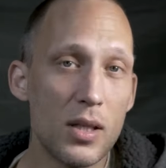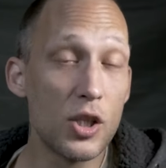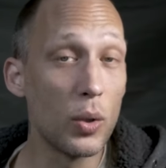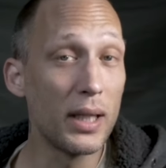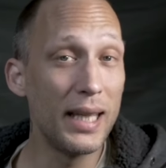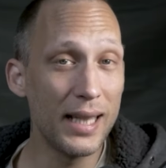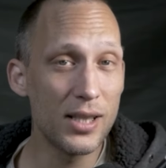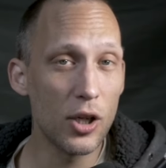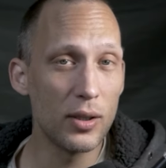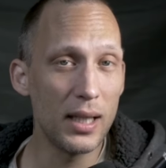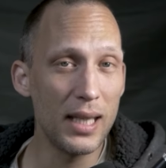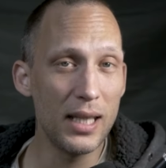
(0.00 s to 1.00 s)
So to
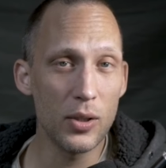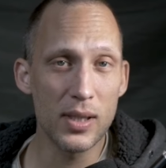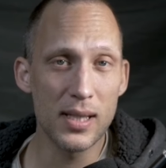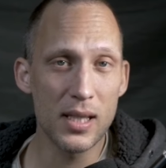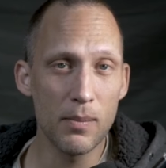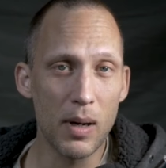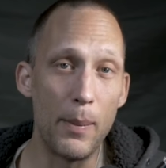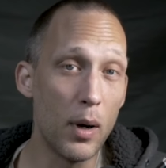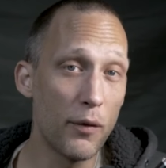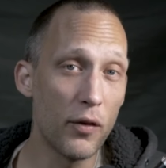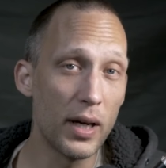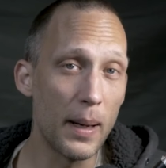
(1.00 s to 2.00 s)
kickstart the ecosystem,
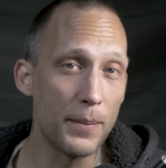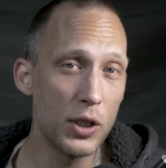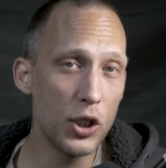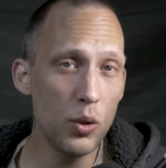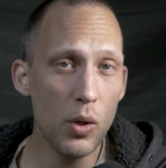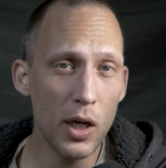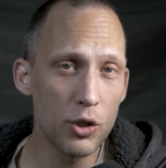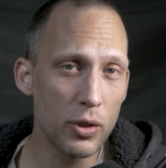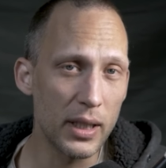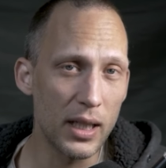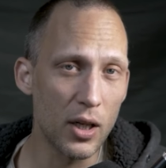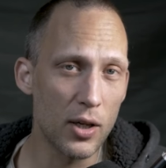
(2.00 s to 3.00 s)
I'm offering up
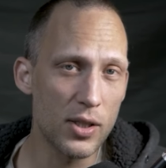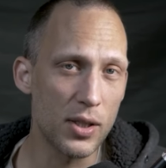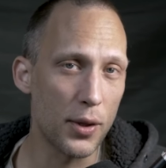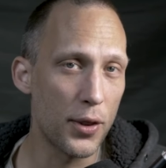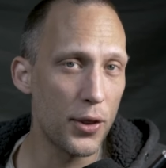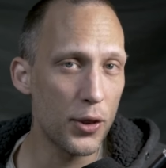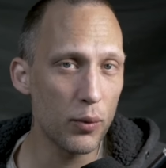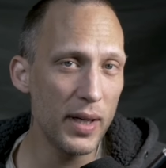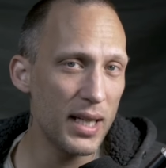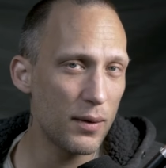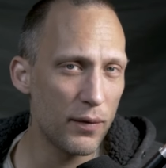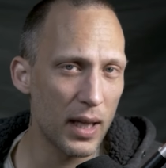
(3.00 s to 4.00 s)
200 EOS to
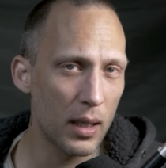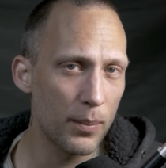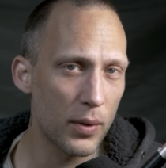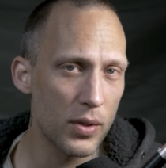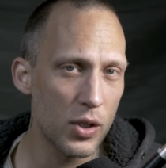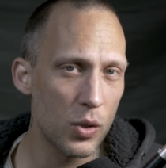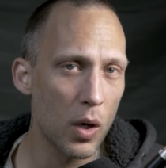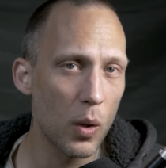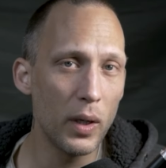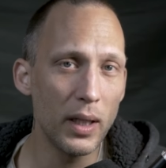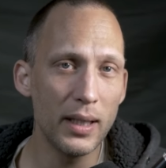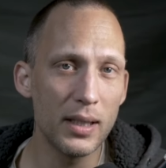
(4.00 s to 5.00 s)
three developers who
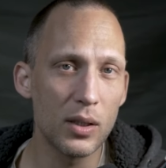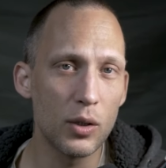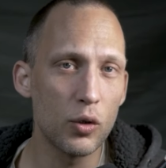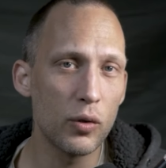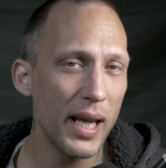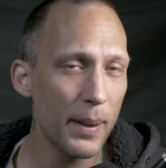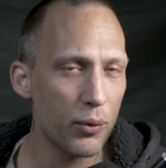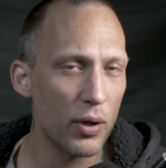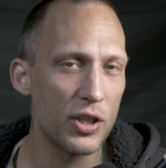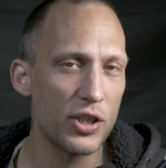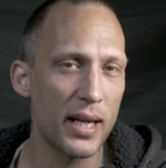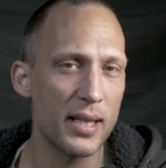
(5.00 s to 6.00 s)
are willing to create
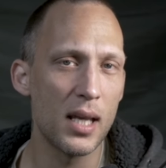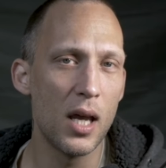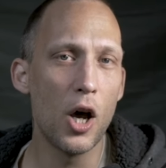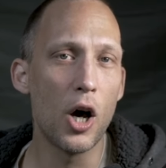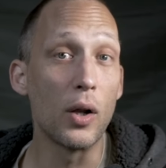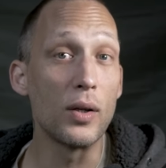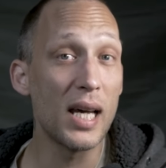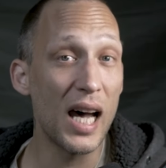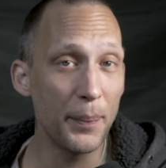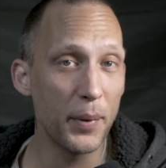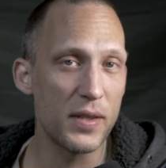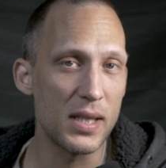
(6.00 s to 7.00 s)
projects on
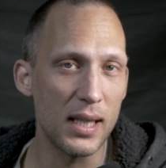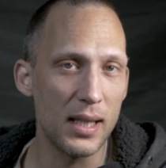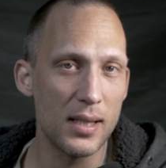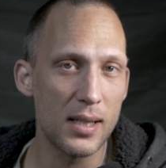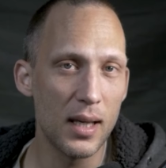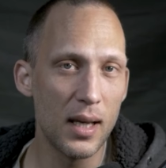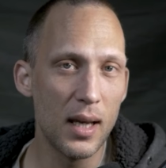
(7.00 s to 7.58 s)
top of seeds